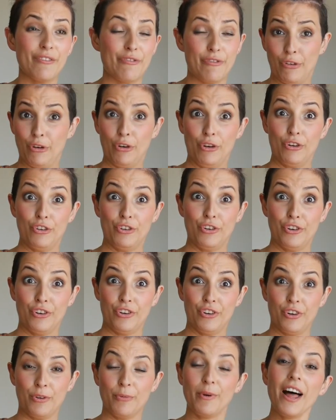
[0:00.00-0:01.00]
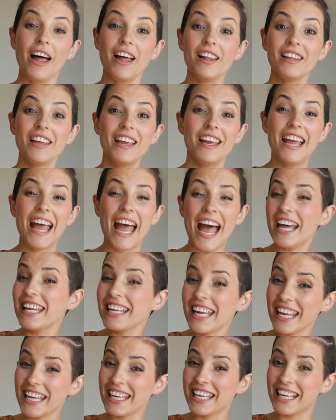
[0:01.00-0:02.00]
food. Well, how
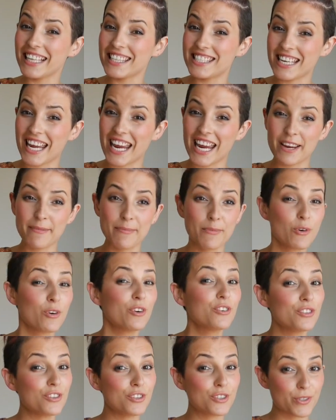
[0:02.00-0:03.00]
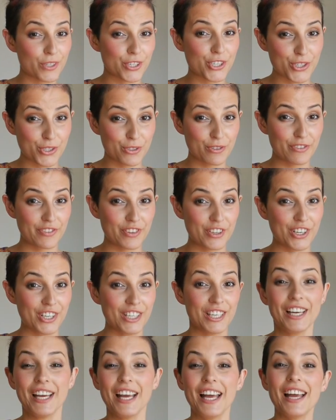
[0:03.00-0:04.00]
to get your kids to eat more nutritional
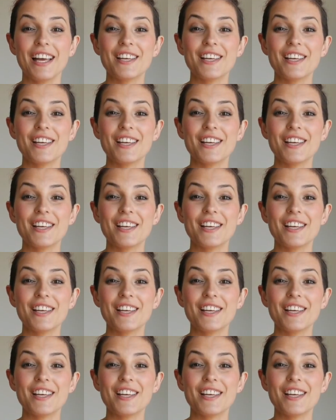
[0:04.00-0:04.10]
food.